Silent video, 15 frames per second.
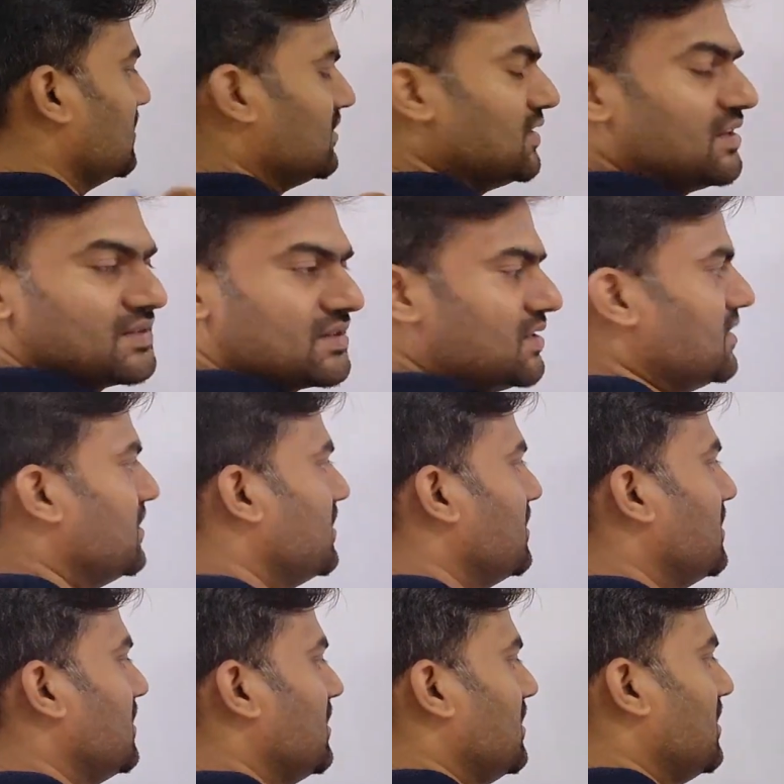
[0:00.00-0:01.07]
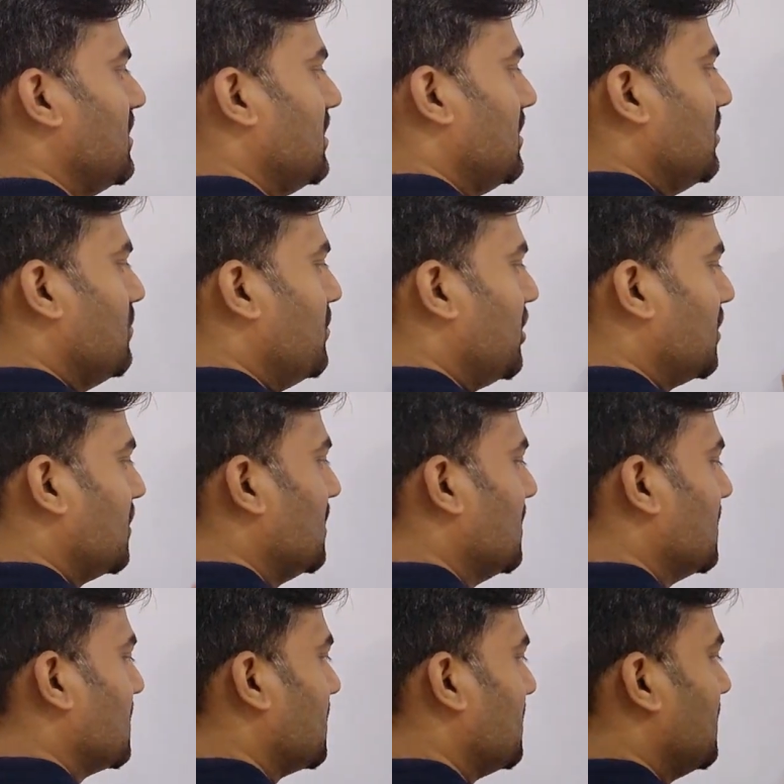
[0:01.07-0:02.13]
this
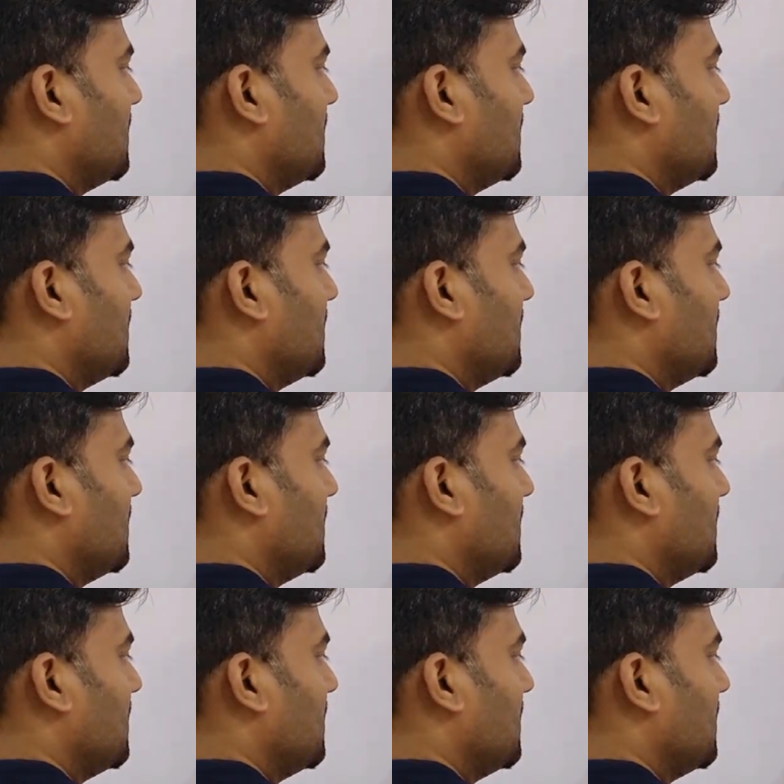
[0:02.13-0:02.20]
particular